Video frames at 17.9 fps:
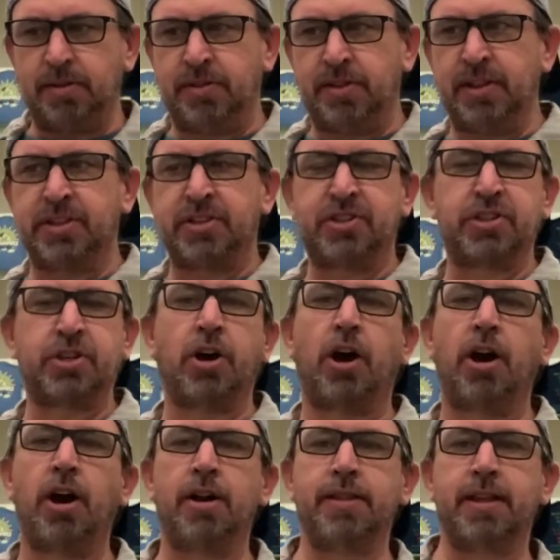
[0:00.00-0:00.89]
this
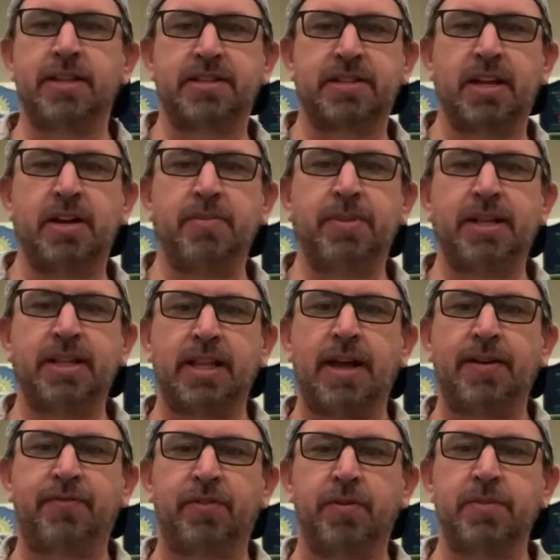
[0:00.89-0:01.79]
scar that's going to be
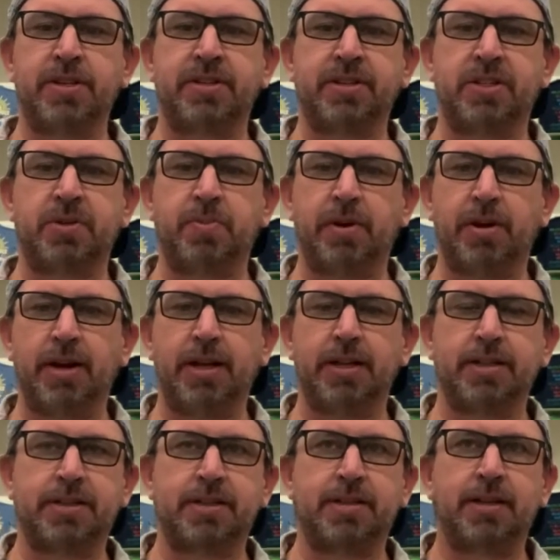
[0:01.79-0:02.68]
left from this
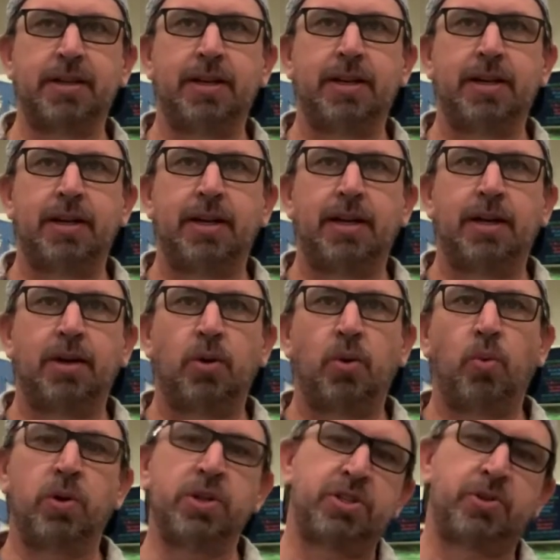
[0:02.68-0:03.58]
experience,
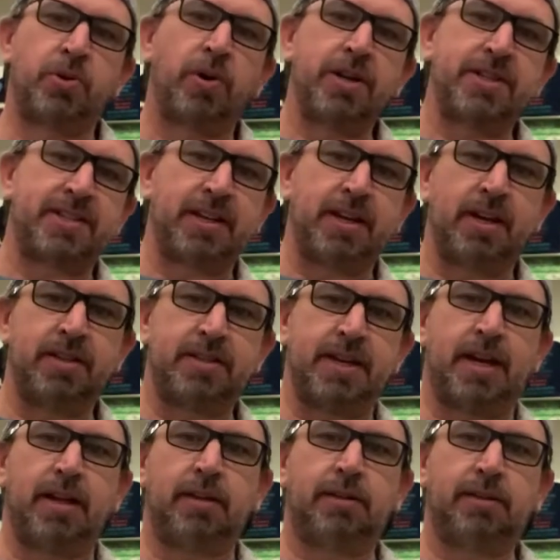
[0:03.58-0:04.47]
what story is it going to
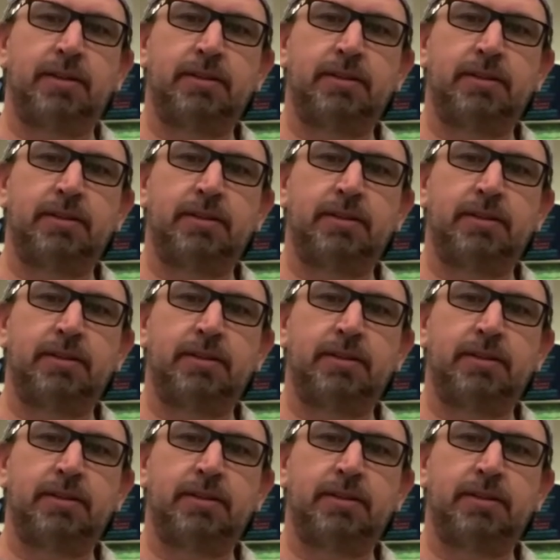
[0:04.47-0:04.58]
tell?